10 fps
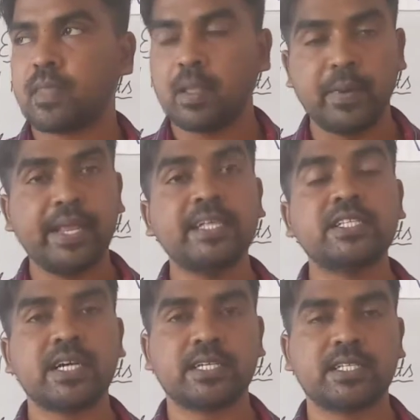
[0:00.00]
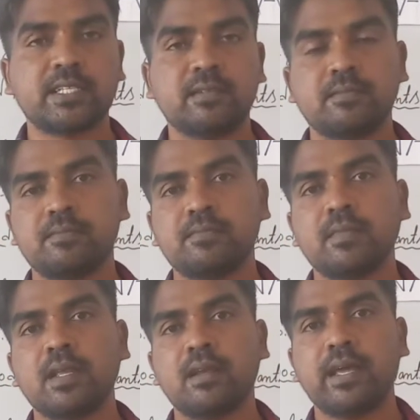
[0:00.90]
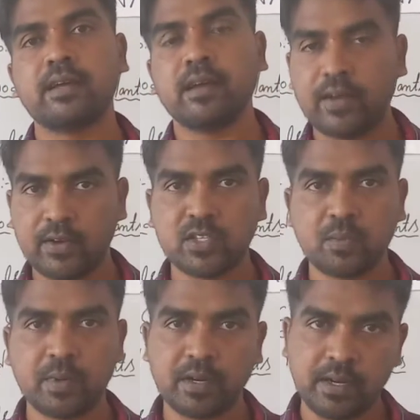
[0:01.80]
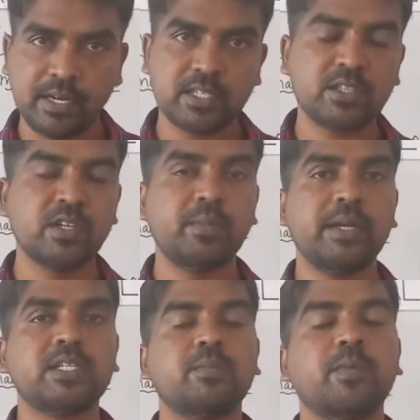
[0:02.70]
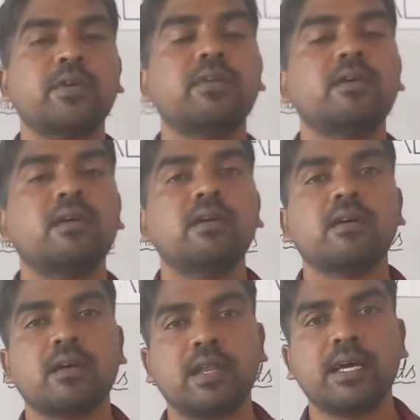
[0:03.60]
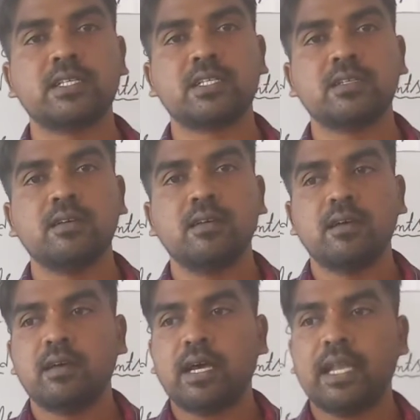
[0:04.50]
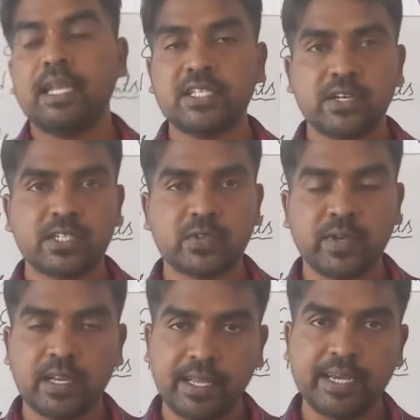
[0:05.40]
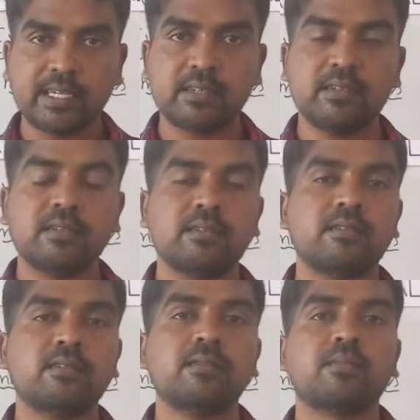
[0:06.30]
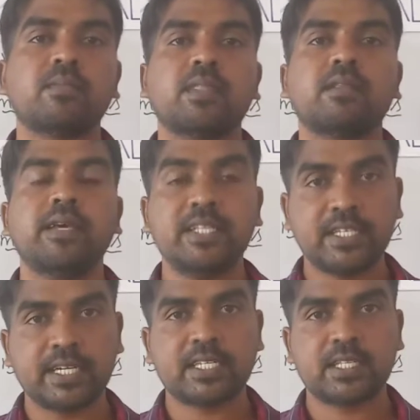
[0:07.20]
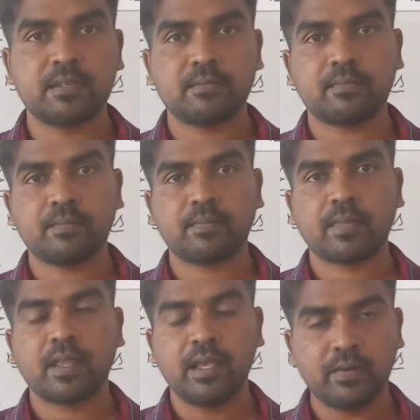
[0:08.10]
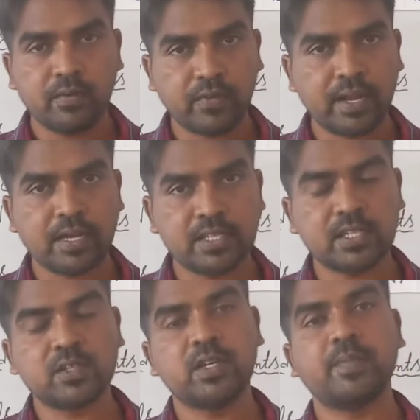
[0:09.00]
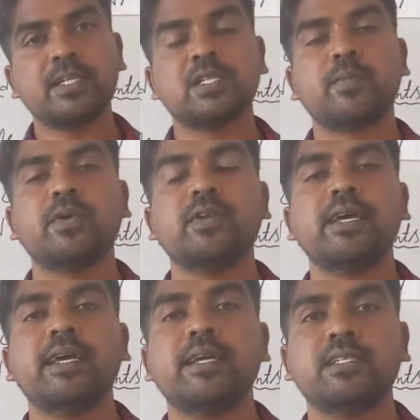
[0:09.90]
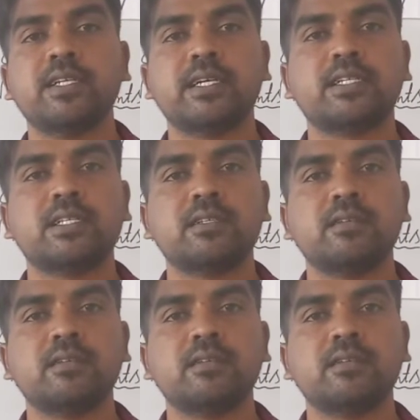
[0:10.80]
many insects like grasshopper, it is also depends upon grass. And lizards will eat insects. Even frog is also depends upon insects.